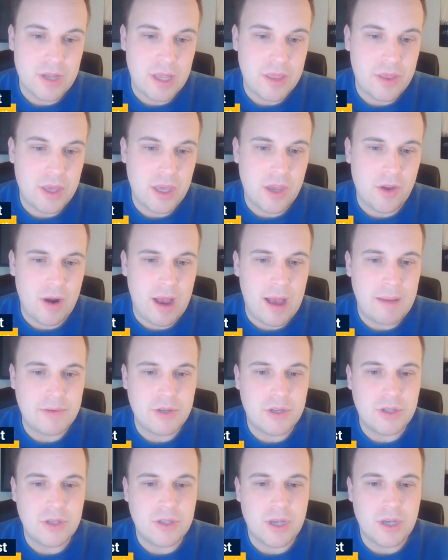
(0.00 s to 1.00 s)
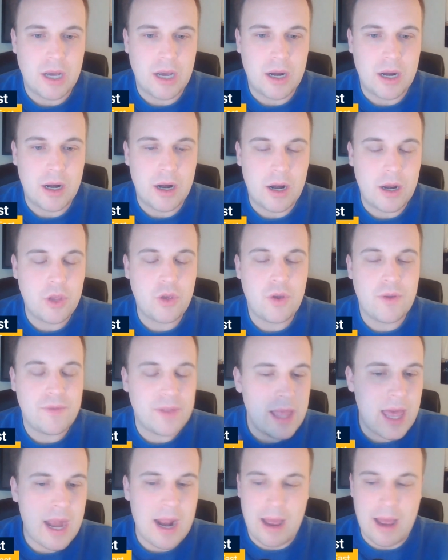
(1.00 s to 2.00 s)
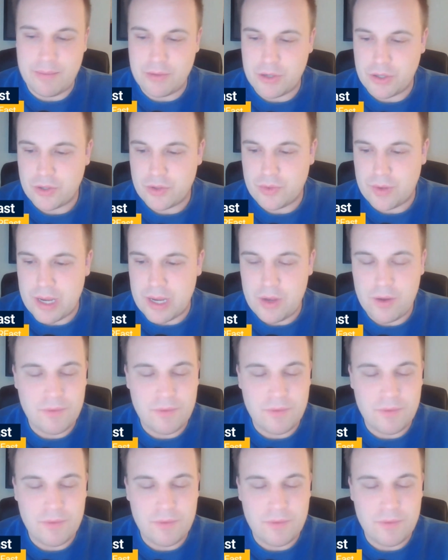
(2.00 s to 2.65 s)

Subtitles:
I think your options are, you have a lot of options, right?